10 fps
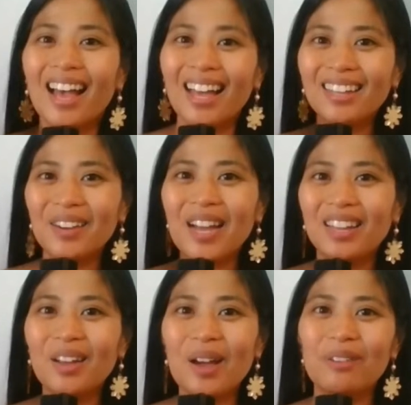Hello,
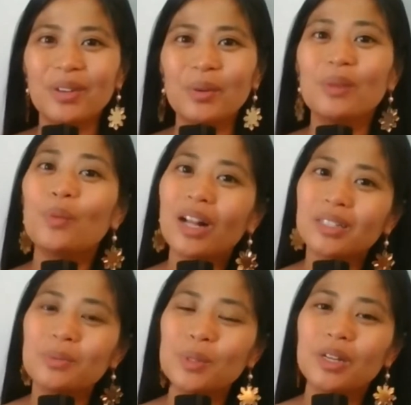hello everyone.
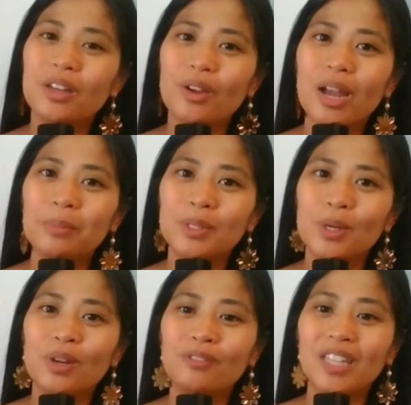Welcome to another
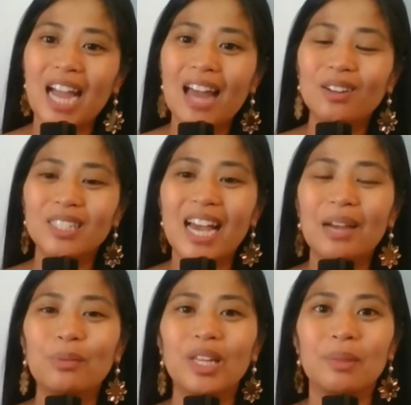episode of Tagalog
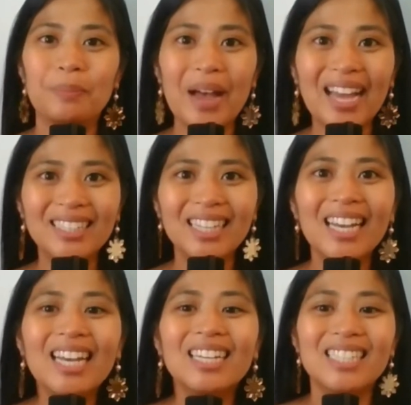Time with Pat.
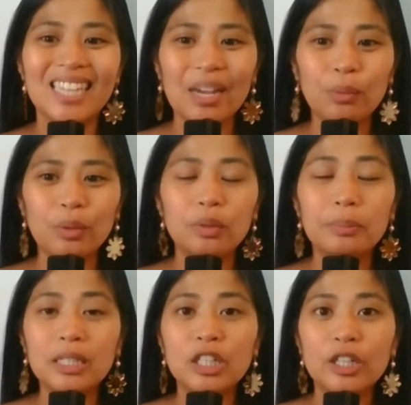Today we will
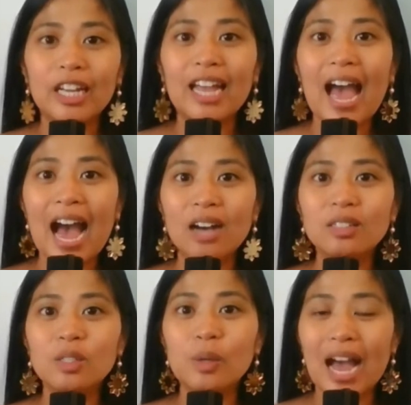be learning how
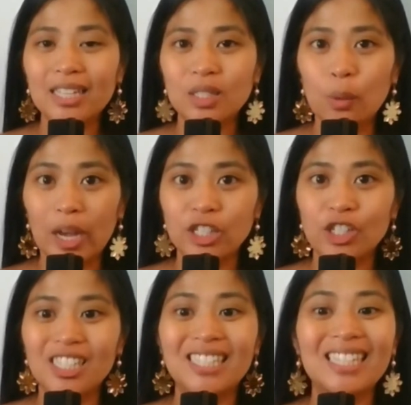to ask
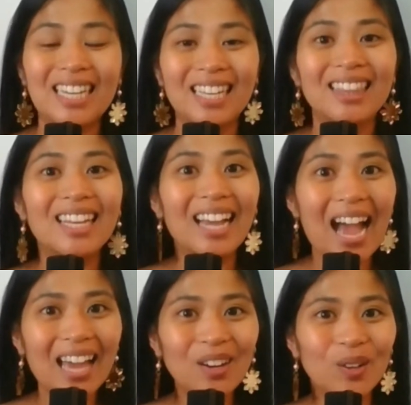questions in
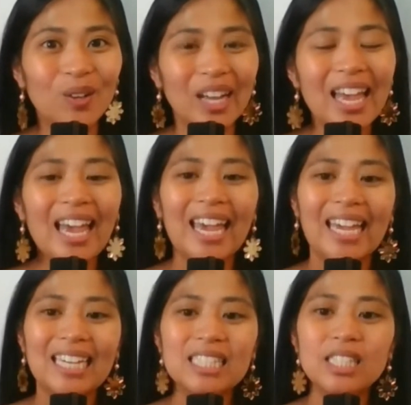Tagalog.
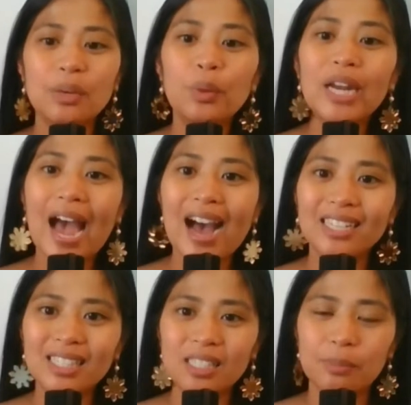And someone
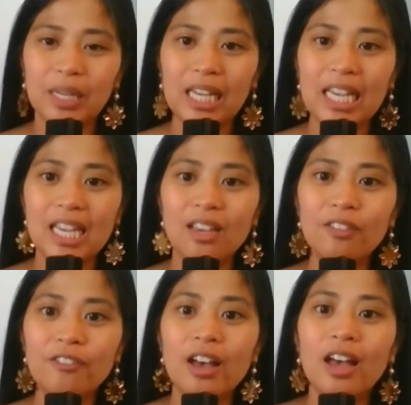asked me
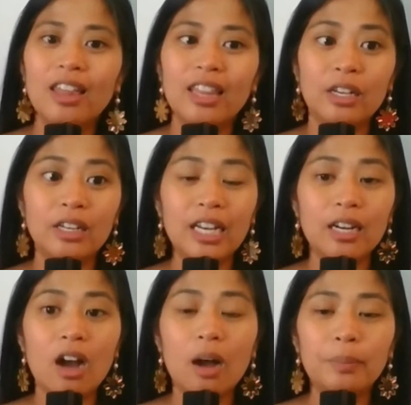if they could get a
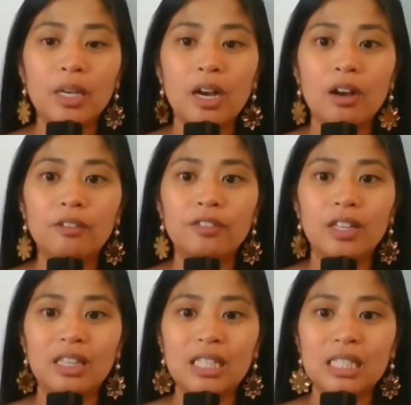copy of
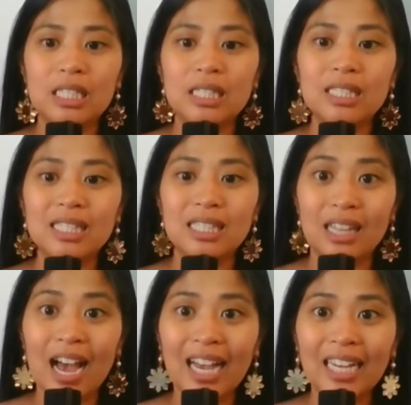these
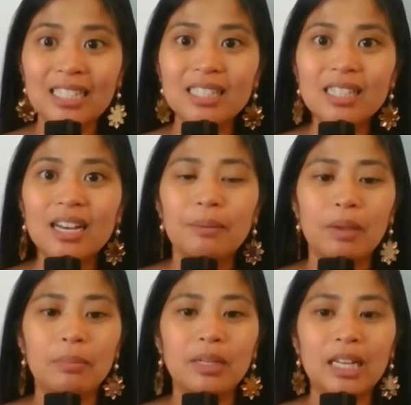slides,
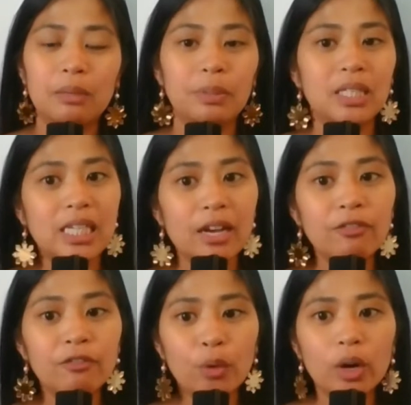maybe like a PDF
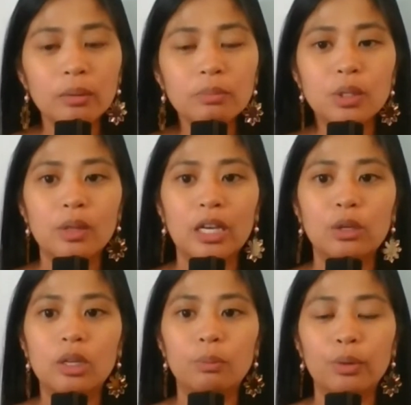form so that
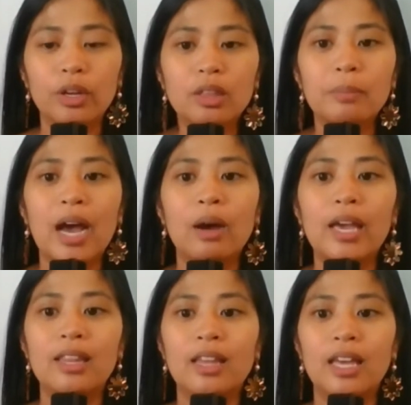you can print them out
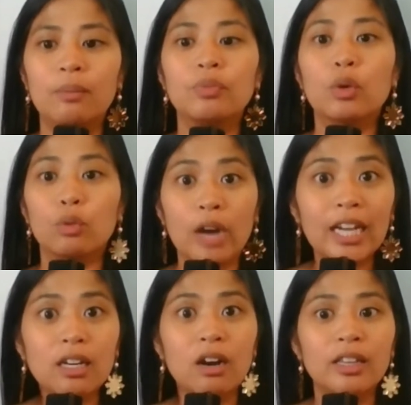and then
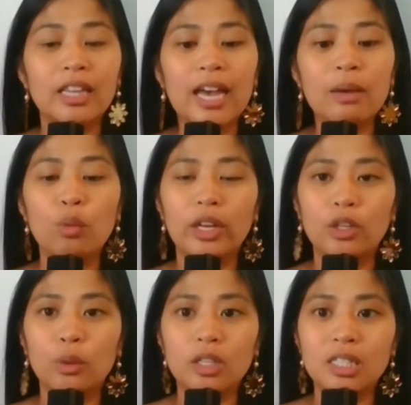write on them when
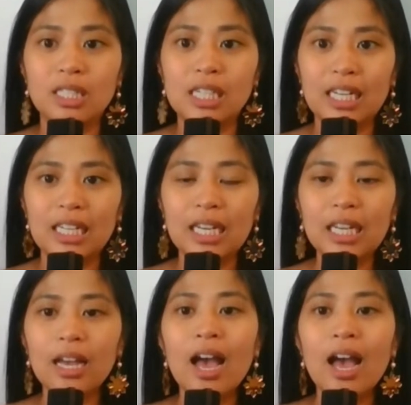you are studying.